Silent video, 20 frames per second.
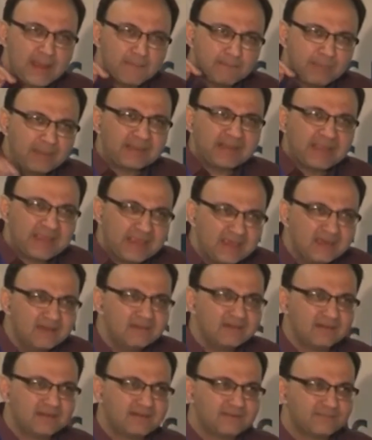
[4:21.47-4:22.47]
But
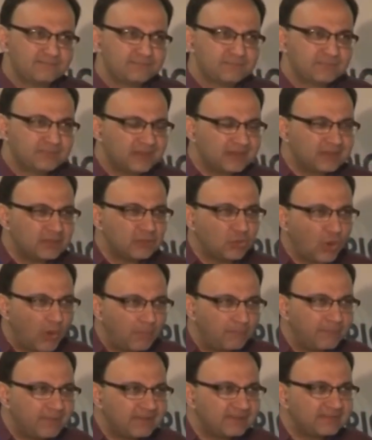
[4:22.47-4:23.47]
here the
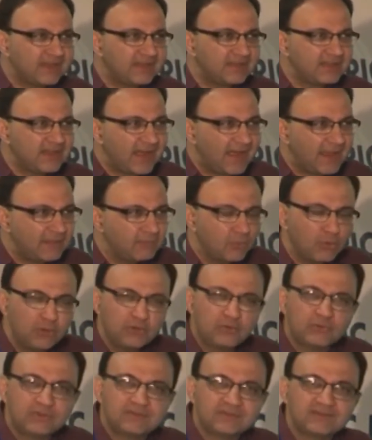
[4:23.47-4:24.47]
topic that I'm going
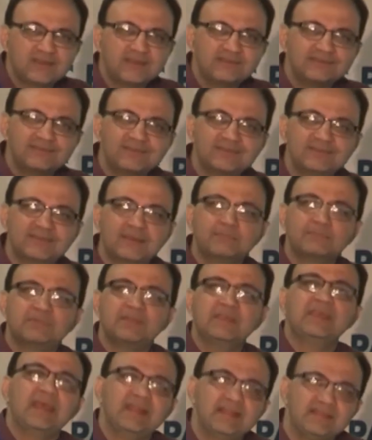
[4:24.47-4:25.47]
to discuss is
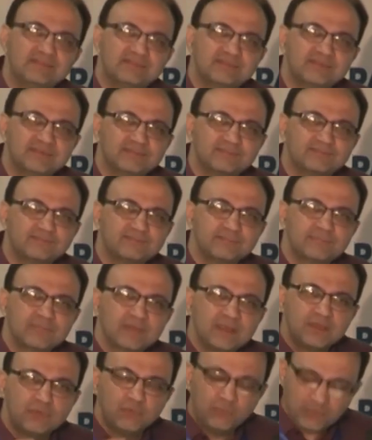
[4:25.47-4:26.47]
something else.
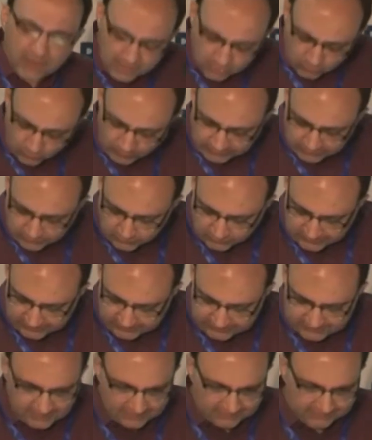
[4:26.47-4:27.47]
We are going to
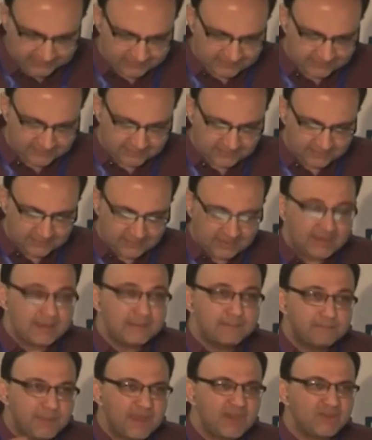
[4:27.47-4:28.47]
discuss
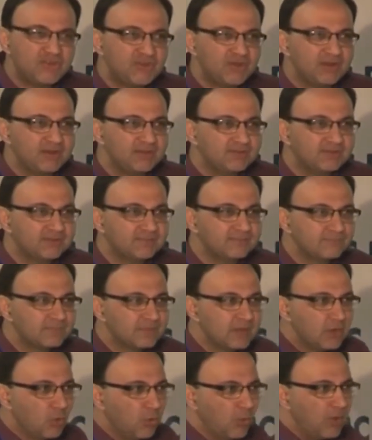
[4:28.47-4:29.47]
patients
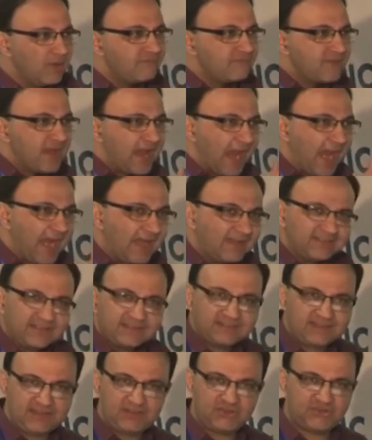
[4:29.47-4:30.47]
who have had
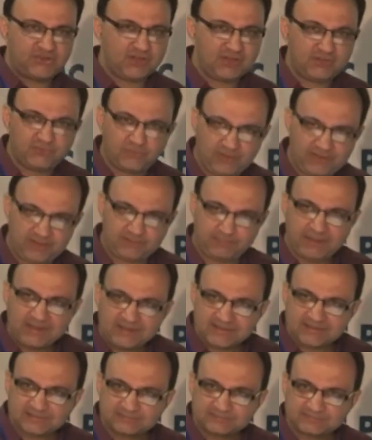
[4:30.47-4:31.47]
this initial
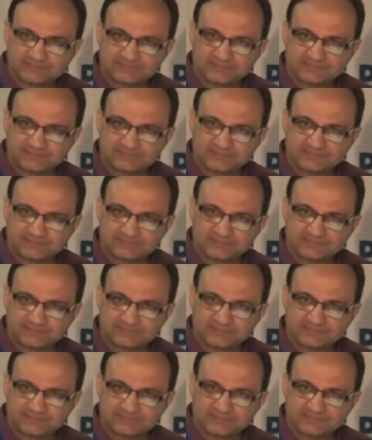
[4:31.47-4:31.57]
treatment,